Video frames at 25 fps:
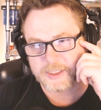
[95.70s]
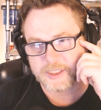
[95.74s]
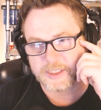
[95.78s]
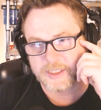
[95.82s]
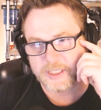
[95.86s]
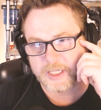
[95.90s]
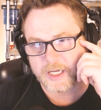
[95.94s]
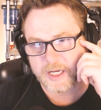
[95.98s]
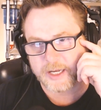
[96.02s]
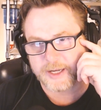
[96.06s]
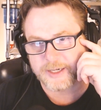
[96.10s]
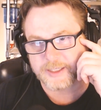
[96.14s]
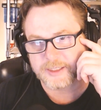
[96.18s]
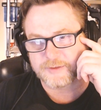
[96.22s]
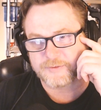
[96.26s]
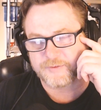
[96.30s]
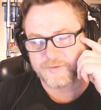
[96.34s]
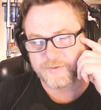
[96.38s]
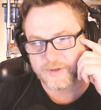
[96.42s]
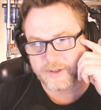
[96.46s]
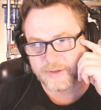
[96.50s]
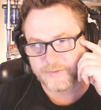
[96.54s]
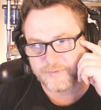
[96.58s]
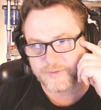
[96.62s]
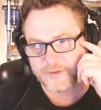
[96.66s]
it's not as
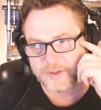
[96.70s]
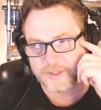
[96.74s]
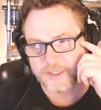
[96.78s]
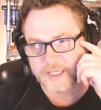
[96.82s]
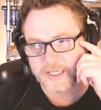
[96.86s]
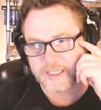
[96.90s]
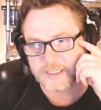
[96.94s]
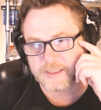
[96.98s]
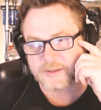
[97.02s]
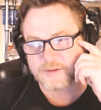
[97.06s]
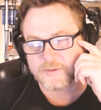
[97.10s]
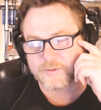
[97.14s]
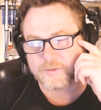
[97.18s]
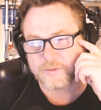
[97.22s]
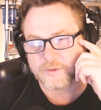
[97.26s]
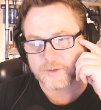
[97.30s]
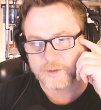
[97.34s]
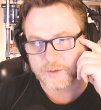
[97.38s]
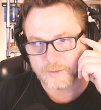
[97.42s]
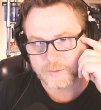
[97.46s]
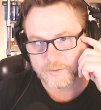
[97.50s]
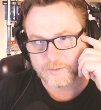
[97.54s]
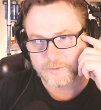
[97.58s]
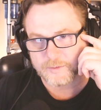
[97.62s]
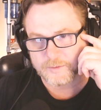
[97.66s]
fluffy as a
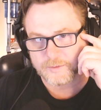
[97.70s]
roll.